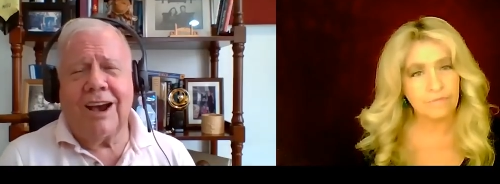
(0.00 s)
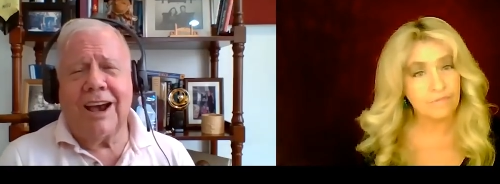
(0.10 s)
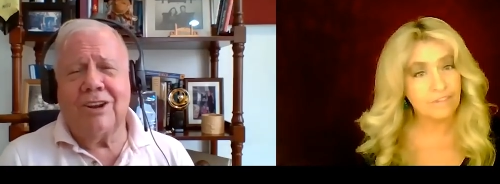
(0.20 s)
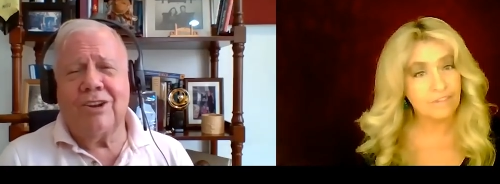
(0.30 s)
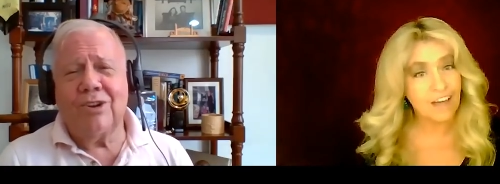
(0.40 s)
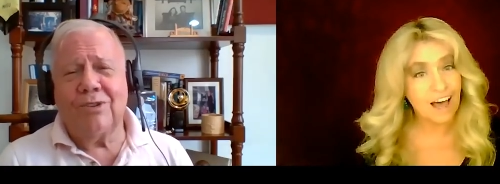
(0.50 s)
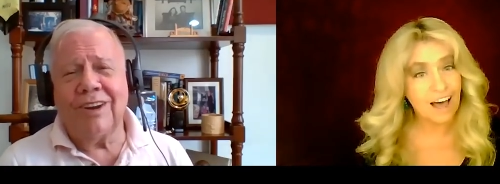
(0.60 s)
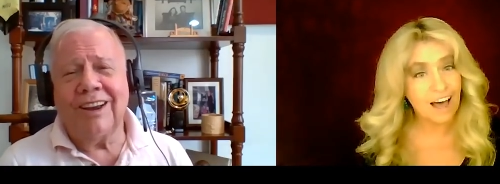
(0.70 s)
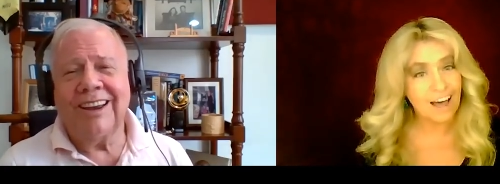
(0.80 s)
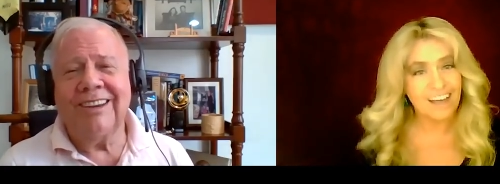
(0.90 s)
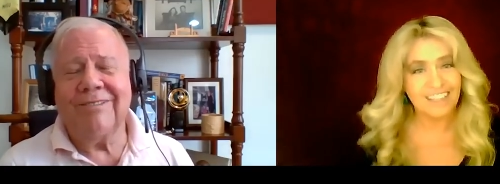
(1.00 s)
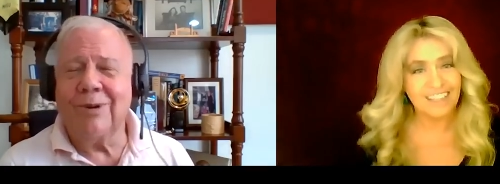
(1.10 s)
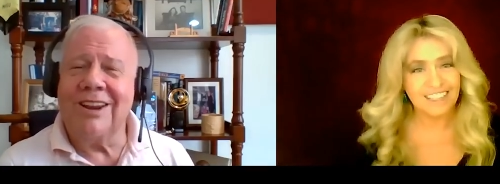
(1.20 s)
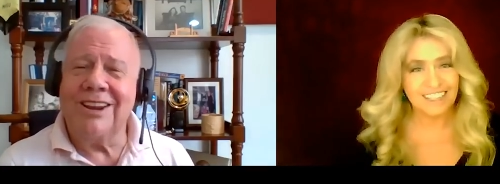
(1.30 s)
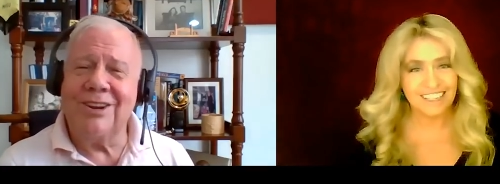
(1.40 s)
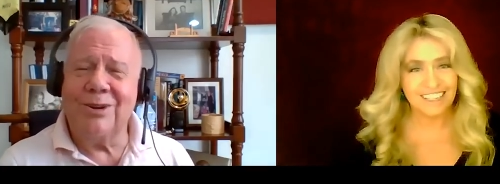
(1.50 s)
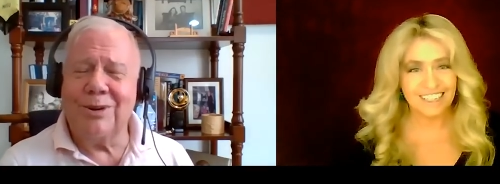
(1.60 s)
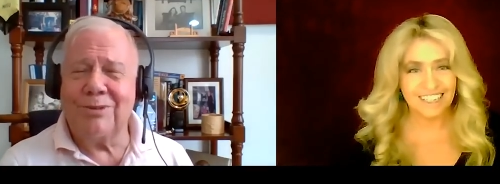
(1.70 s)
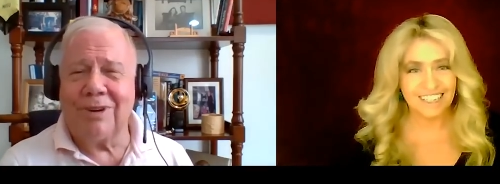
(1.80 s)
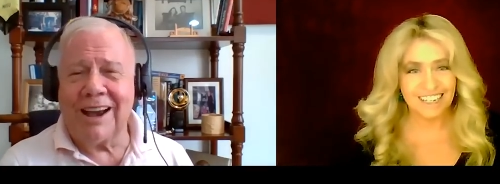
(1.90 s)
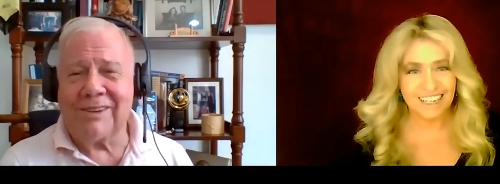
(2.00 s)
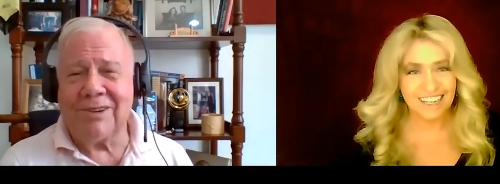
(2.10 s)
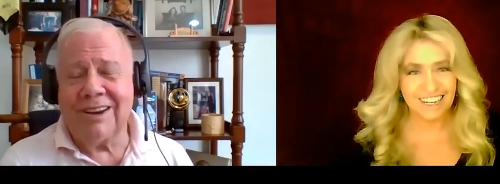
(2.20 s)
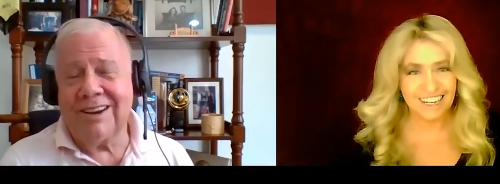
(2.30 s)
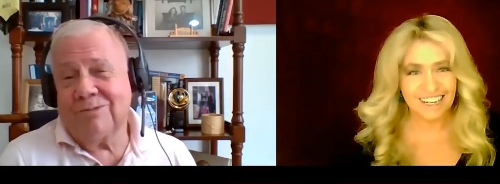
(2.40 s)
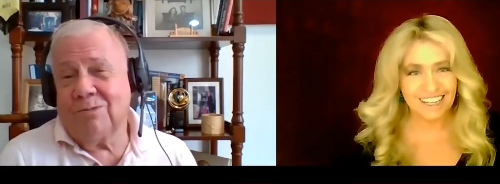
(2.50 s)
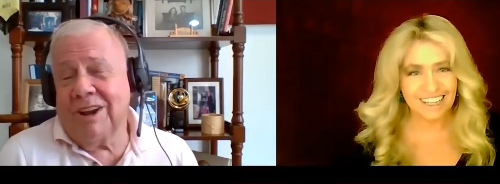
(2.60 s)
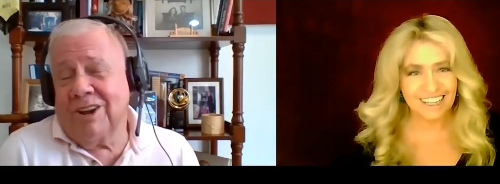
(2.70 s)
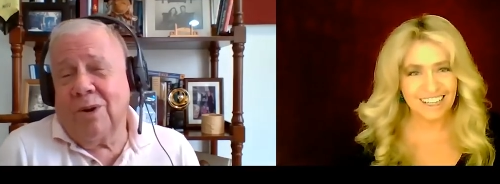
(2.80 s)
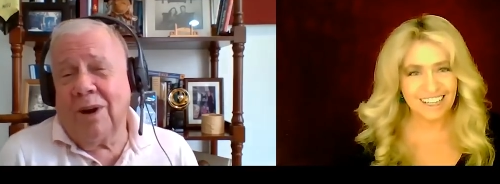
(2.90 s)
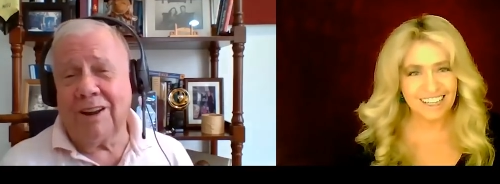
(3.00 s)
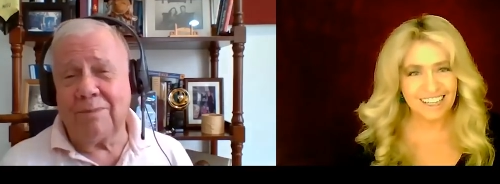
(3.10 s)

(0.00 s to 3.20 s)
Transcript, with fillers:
Speaker 1: I knew if we didn't do it right, we'd go out of